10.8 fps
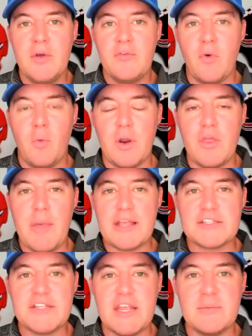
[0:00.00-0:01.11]
for one of the
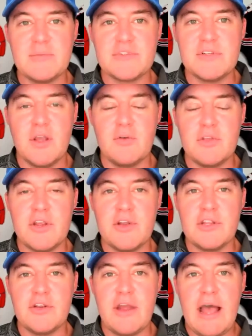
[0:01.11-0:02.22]
best teams, you know, year
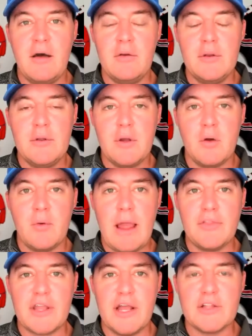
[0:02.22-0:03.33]
in, year out
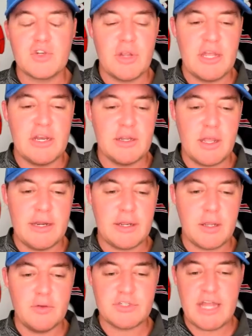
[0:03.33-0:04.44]
around the country, and a
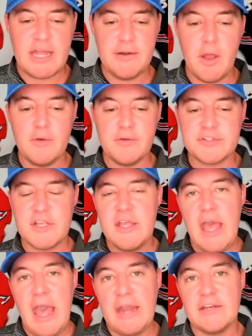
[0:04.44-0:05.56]
coach that knows
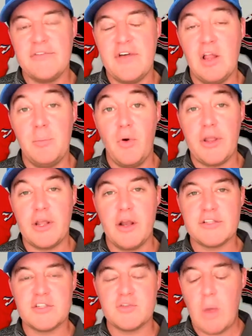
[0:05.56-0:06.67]
how to develop point
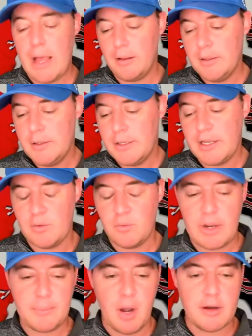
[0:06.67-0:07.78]
guards as well in
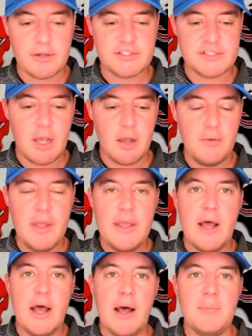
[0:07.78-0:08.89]
Rick Barnes. So
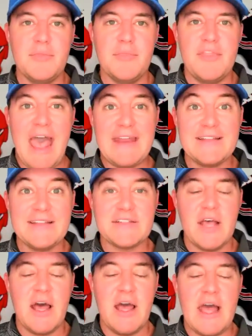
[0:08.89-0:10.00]
that is
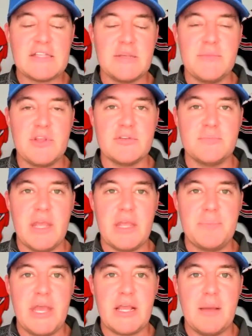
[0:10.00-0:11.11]
SMU's
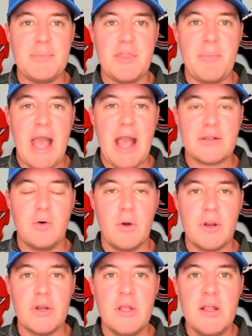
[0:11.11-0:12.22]
big pickup in the
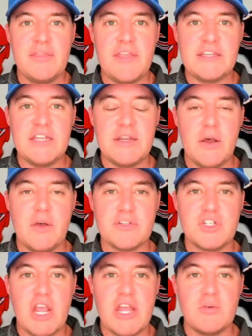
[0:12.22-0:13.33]
backcourt. They did
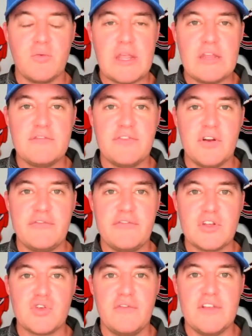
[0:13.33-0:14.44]
host Jaden Reed for an
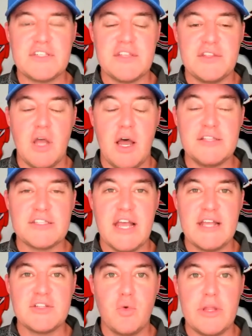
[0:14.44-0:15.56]
official visit, the
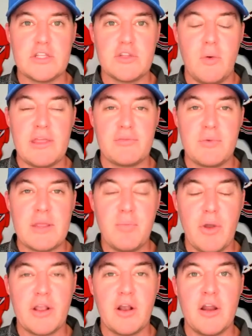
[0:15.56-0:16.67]
unsigned 2023
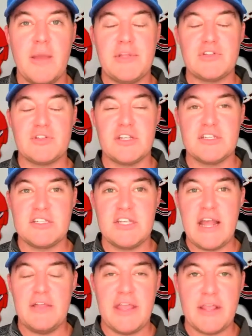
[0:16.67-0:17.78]
point guard. I'm interested to see
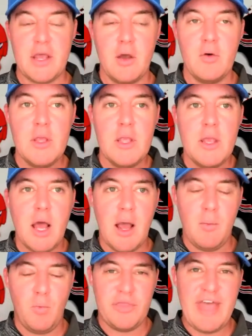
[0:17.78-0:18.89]
how they go
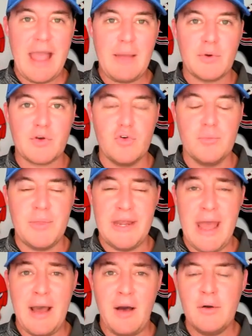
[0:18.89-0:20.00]
with that recruitment
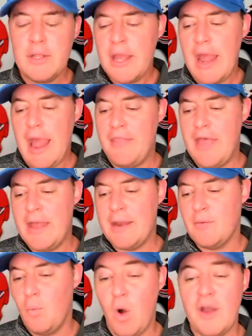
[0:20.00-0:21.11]
now. And
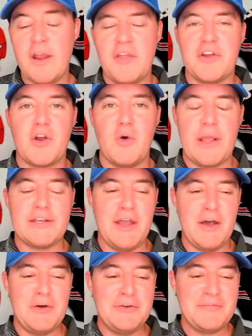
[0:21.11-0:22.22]
then one other quick
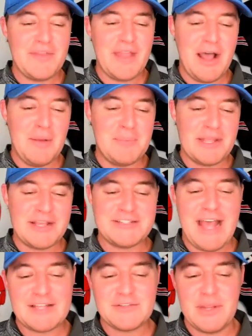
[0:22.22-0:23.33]
note, because
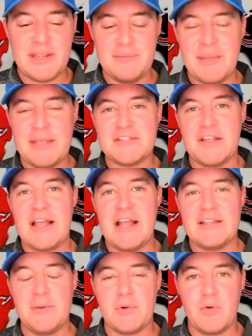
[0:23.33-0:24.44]
as we basically
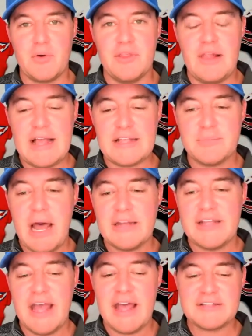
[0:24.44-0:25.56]
got done recording the last
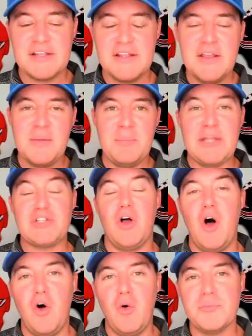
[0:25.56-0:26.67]
podcast, Mitchell
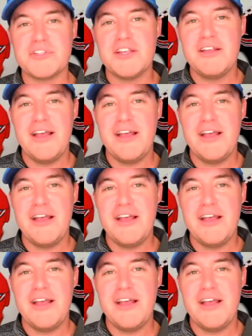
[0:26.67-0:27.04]
Holmes